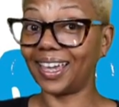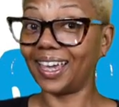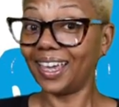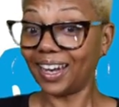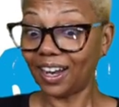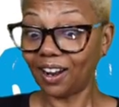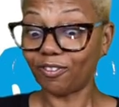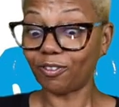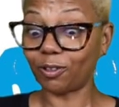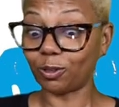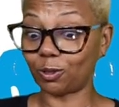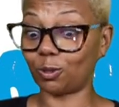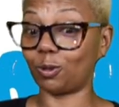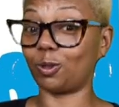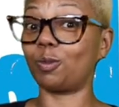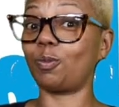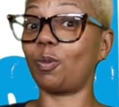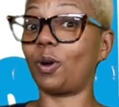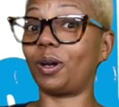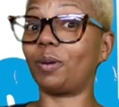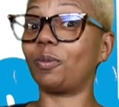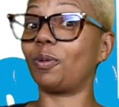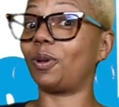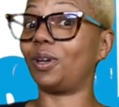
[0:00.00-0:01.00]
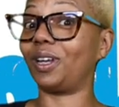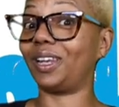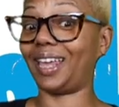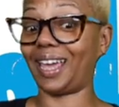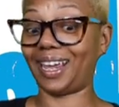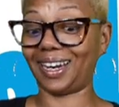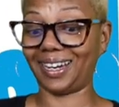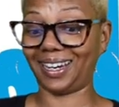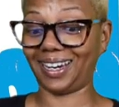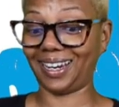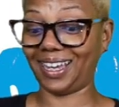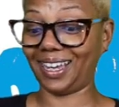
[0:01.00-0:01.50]
And I feel so smart, I'm going to
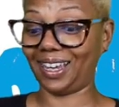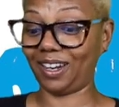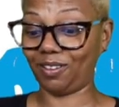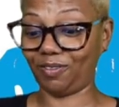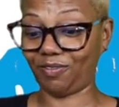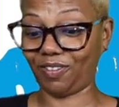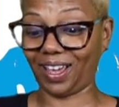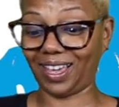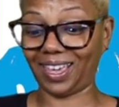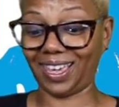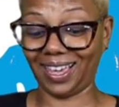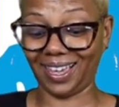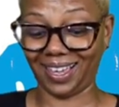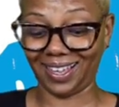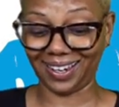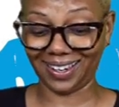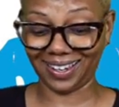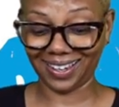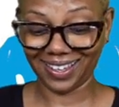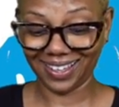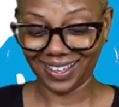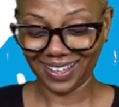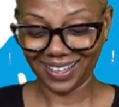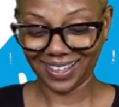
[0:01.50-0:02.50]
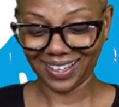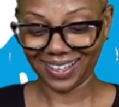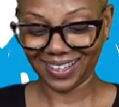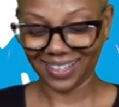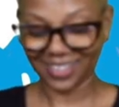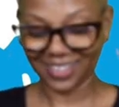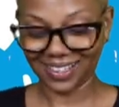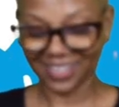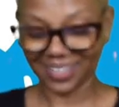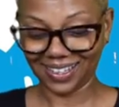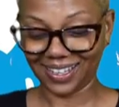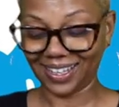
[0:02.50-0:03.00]
light it again if I can.
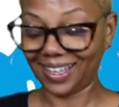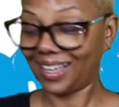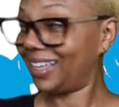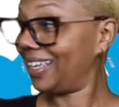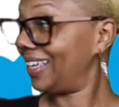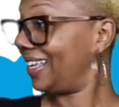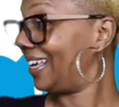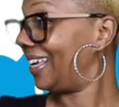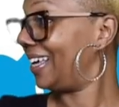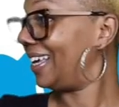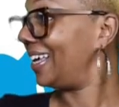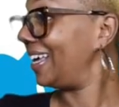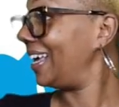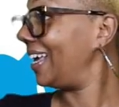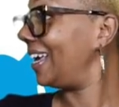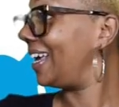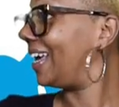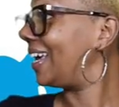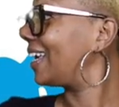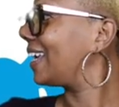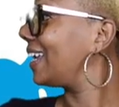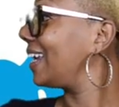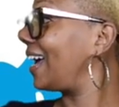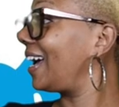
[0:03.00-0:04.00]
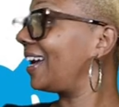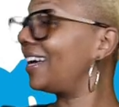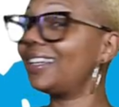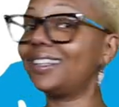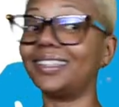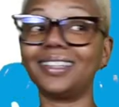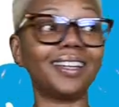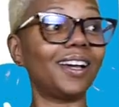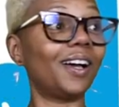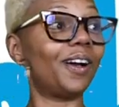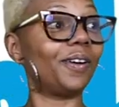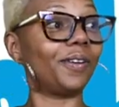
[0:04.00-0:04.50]
Can I?
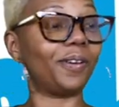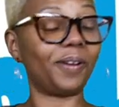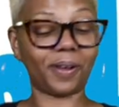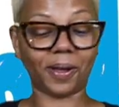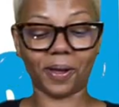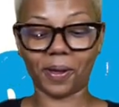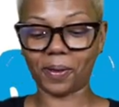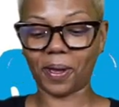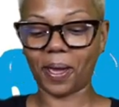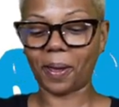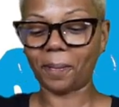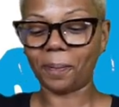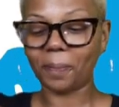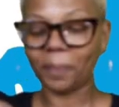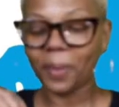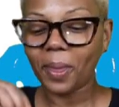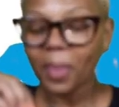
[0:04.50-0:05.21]
Oh, okay.